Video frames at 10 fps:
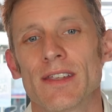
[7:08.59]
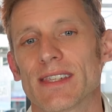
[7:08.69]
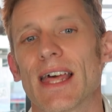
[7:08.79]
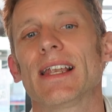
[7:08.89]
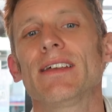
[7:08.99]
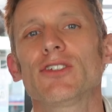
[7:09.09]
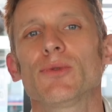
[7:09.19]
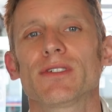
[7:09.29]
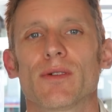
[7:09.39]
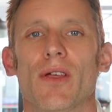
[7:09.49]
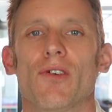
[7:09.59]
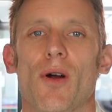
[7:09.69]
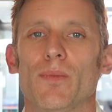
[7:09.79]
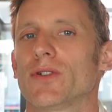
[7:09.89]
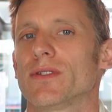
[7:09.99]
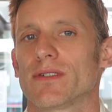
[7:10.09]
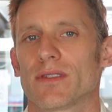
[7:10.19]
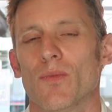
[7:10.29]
So that leaves you with some other options.